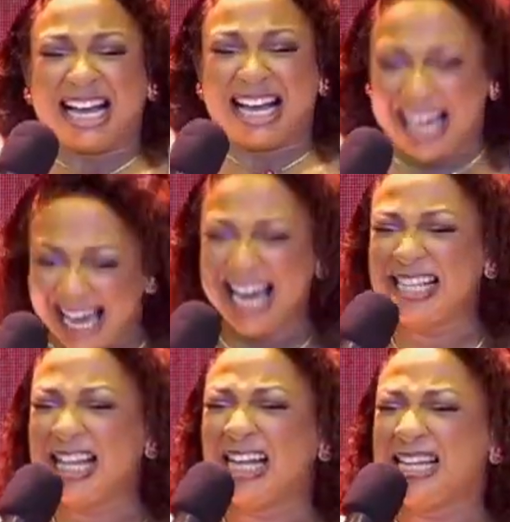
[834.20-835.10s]
in
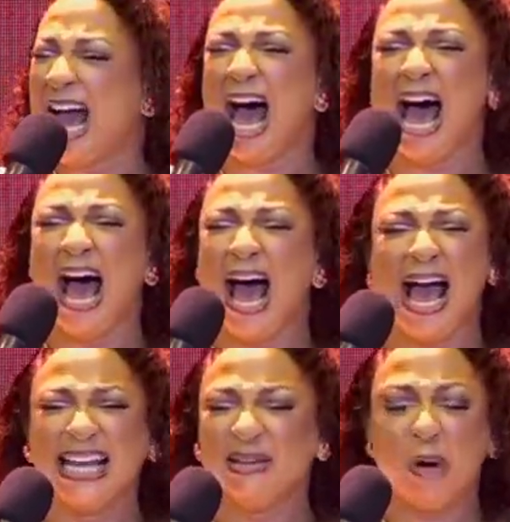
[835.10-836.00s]
the
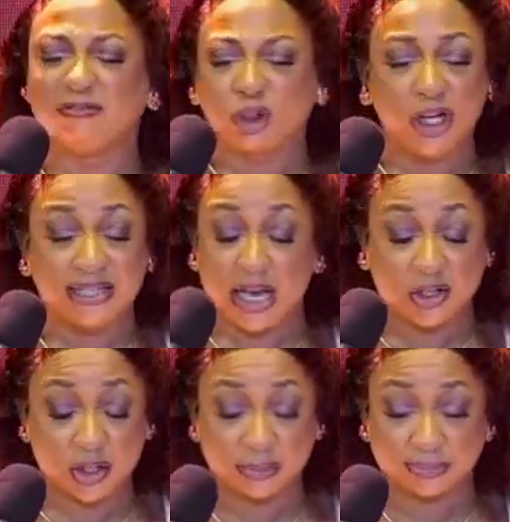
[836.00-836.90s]
name of Jesus.
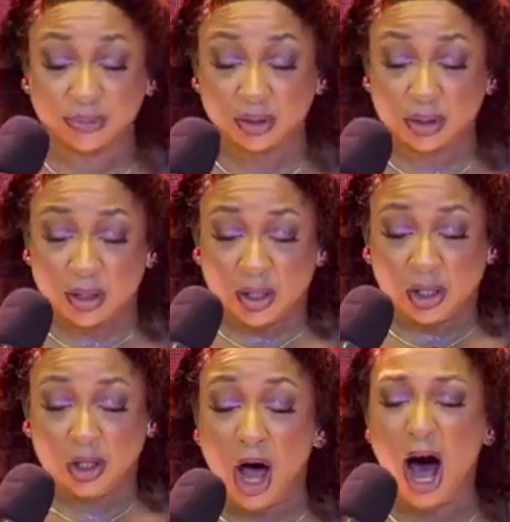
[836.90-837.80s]

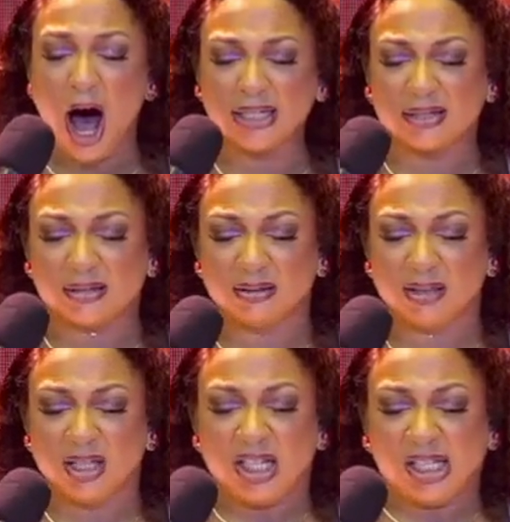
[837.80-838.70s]
Lord,
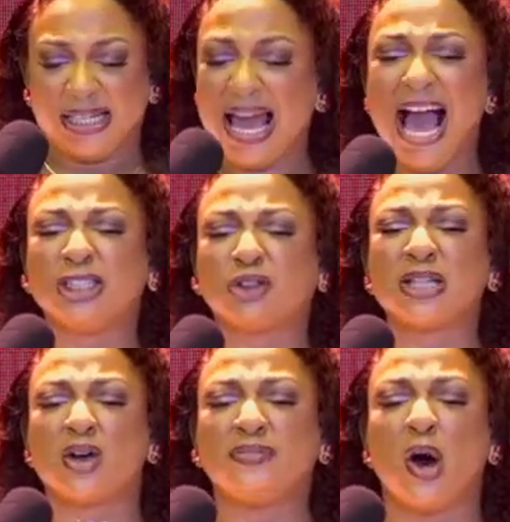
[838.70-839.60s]
the entrance
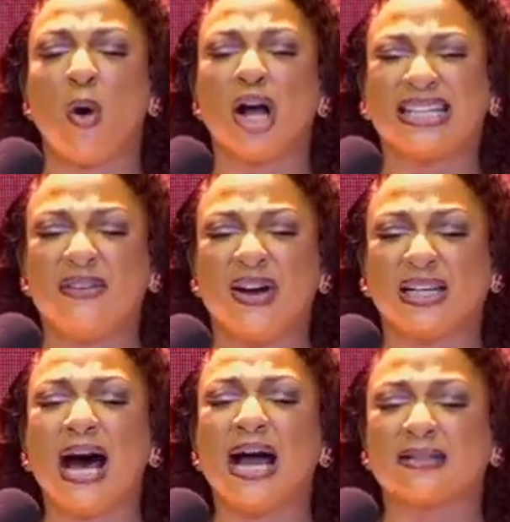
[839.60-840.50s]
of your word giveth
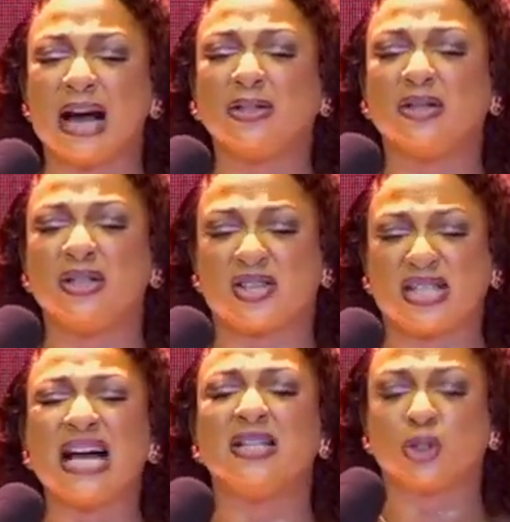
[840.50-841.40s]
light and
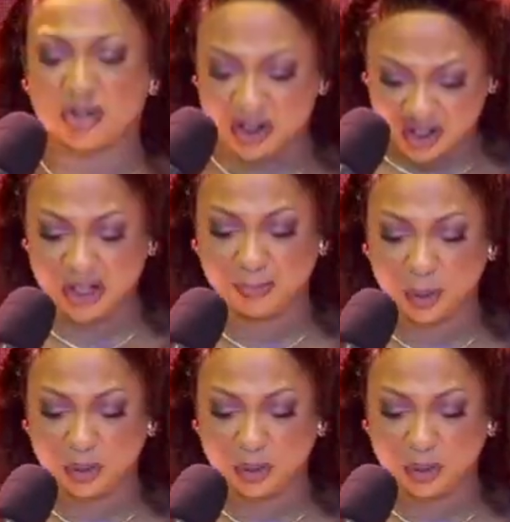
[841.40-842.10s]
understanding to the simple.